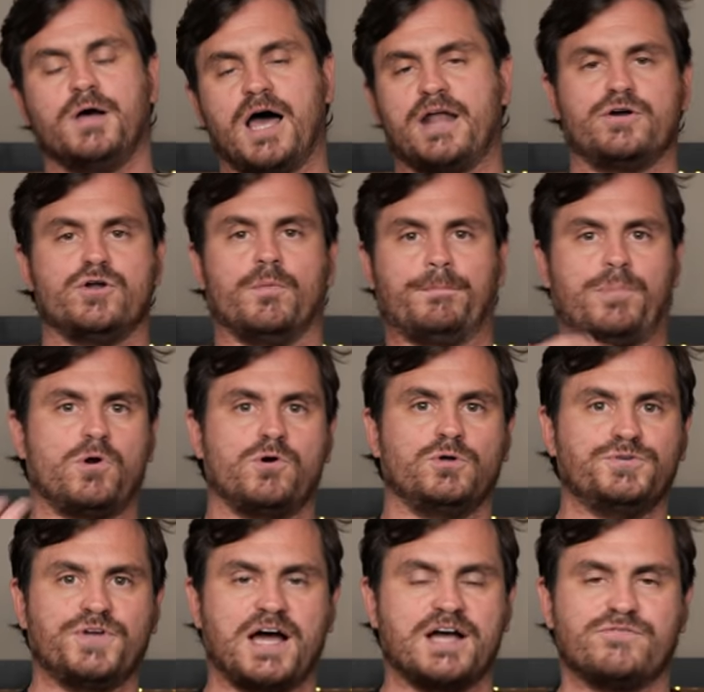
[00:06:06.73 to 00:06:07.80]
I don't know,
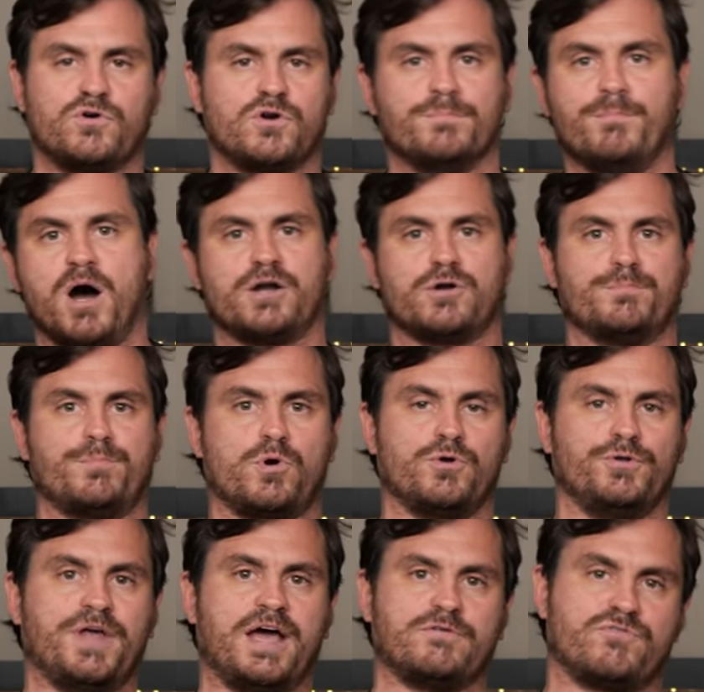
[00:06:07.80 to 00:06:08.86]
pearl diver, a modern
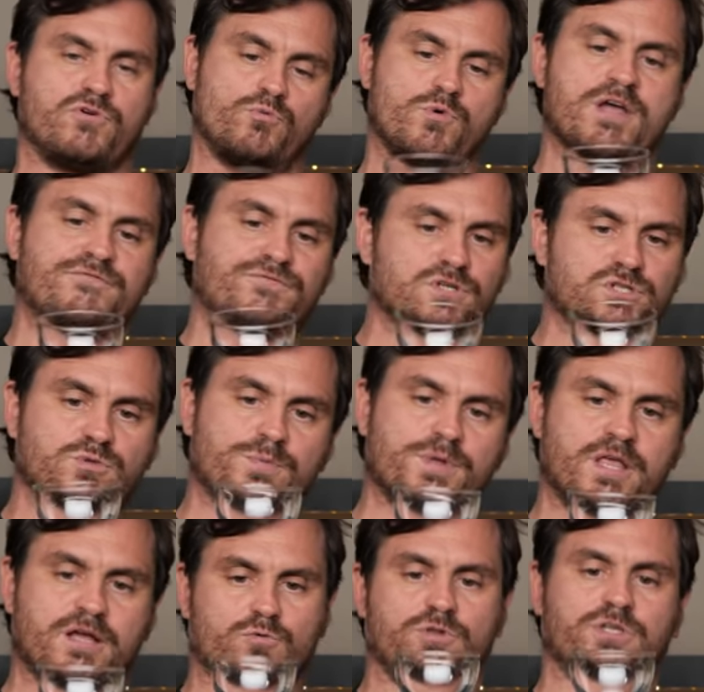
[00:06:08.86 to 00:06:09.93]
pearl diver riff, this would be
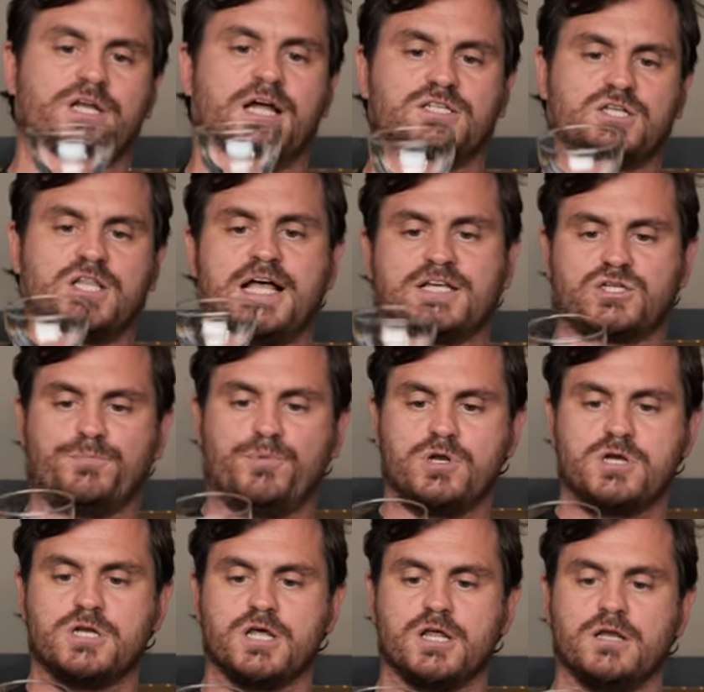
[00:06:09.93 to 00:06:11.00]
like a really nice glass to
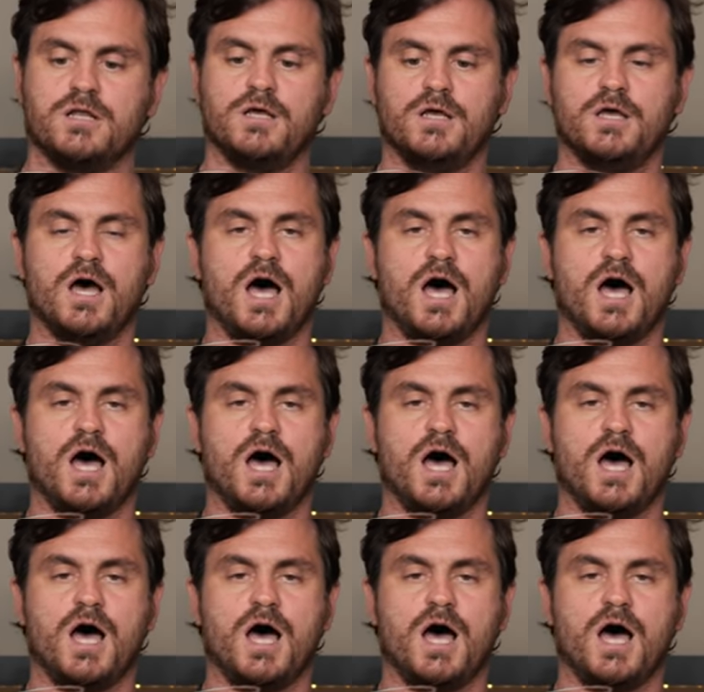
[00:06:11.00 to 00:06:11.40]
put it in.